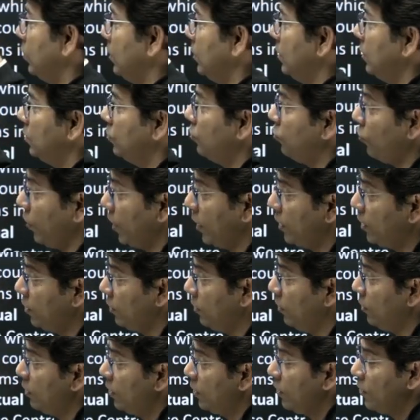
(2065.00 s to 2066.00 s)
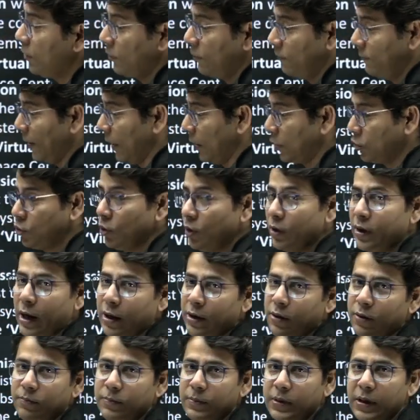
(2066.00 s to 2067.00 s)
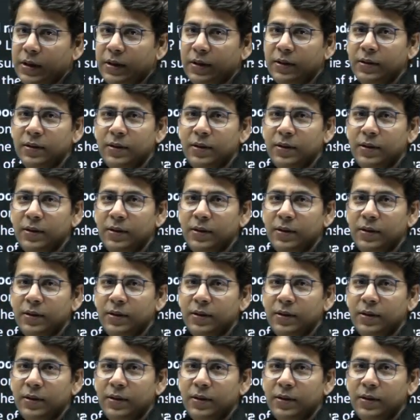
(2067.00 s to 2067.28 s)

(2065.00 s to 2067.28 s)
is very factual kind of thing,